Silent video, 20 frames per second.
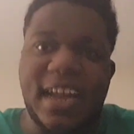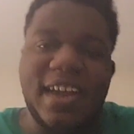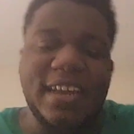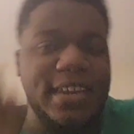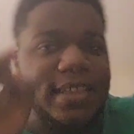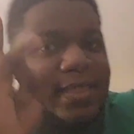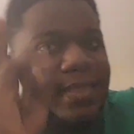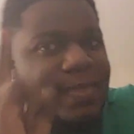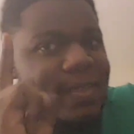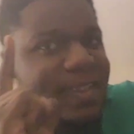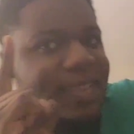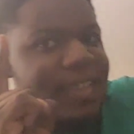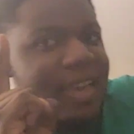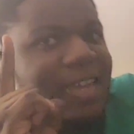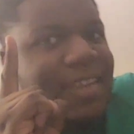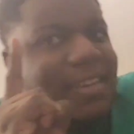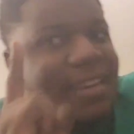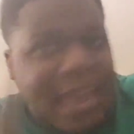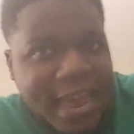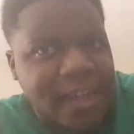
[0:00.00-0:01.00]
I didn't think
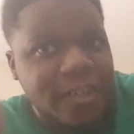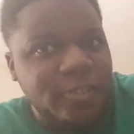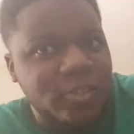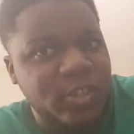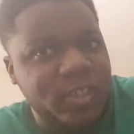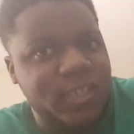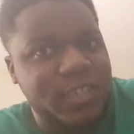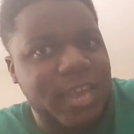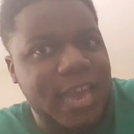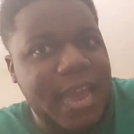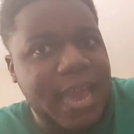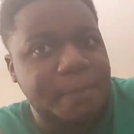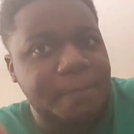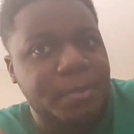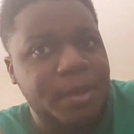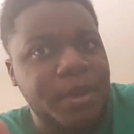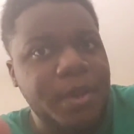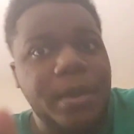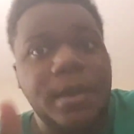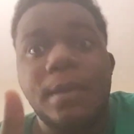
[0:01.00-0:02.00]
they nailed this
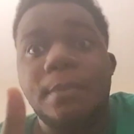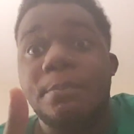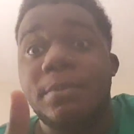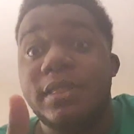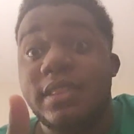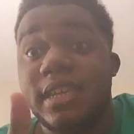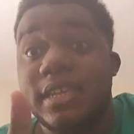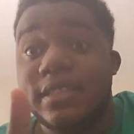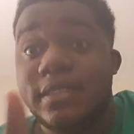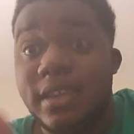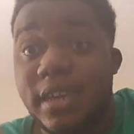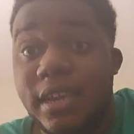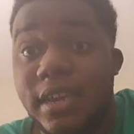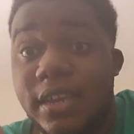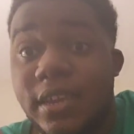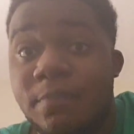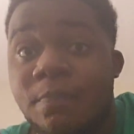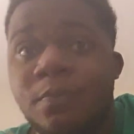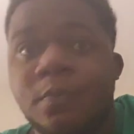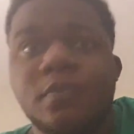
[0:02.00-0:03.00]
cape, but they did.
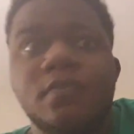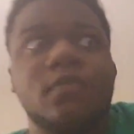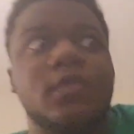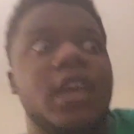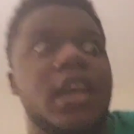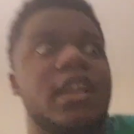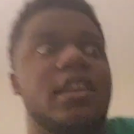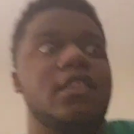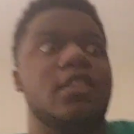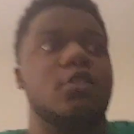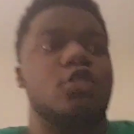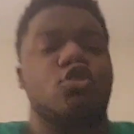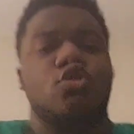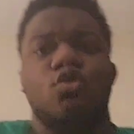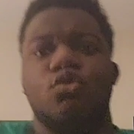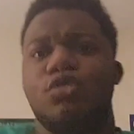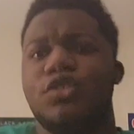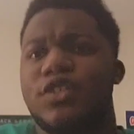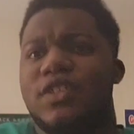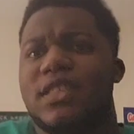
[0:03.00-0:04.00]
And the
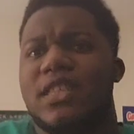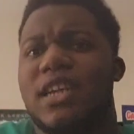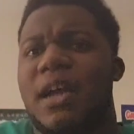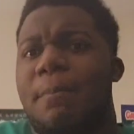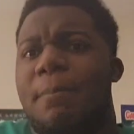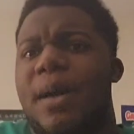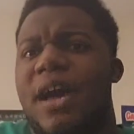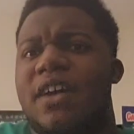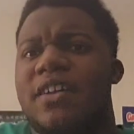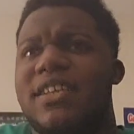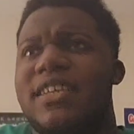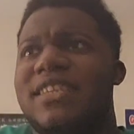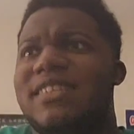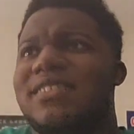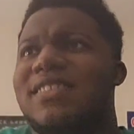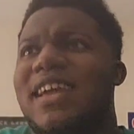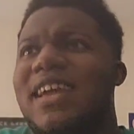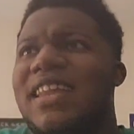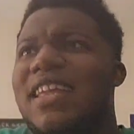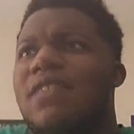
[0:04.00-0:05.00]
coolest thing about it
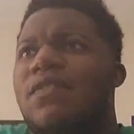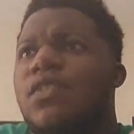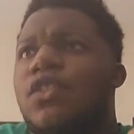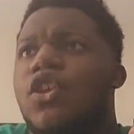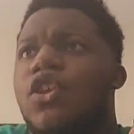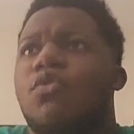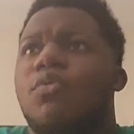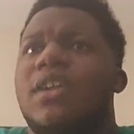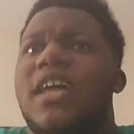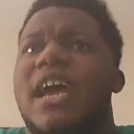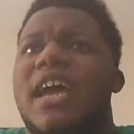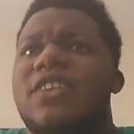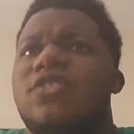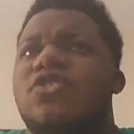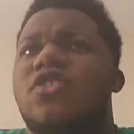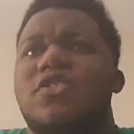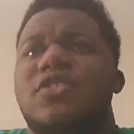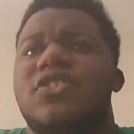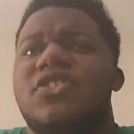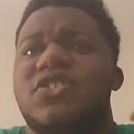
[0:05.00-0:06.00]
is that even though it has
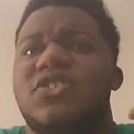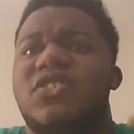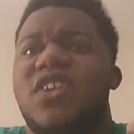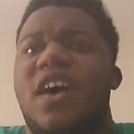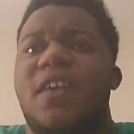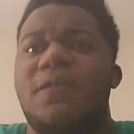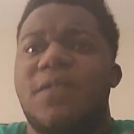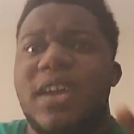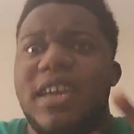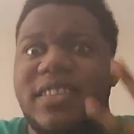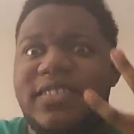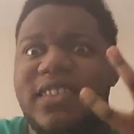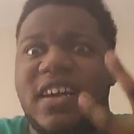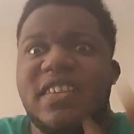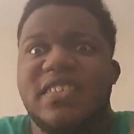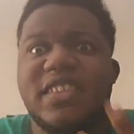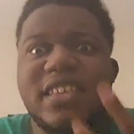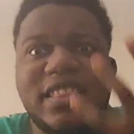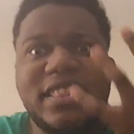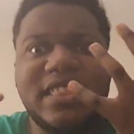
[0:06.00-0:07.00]
all this stuff, it
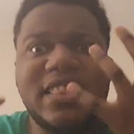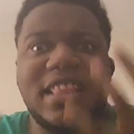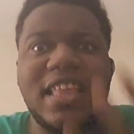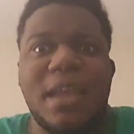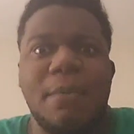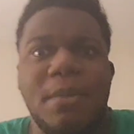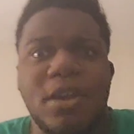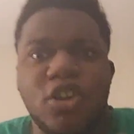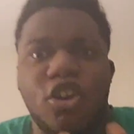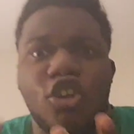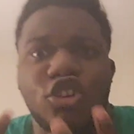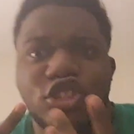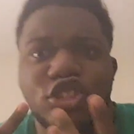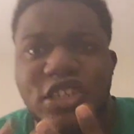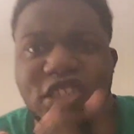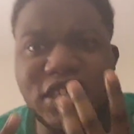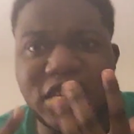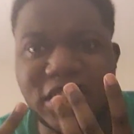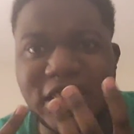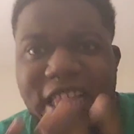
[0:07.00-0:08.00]
doesn't limit
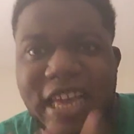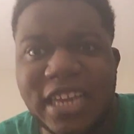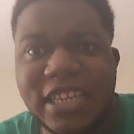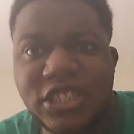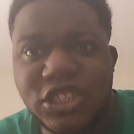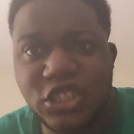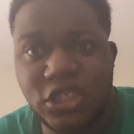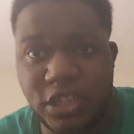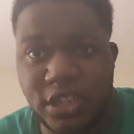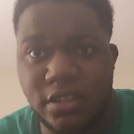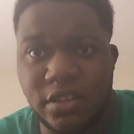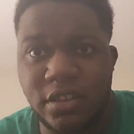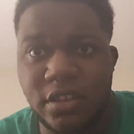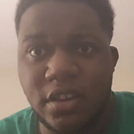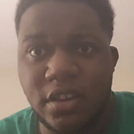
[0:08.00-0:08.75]
articulation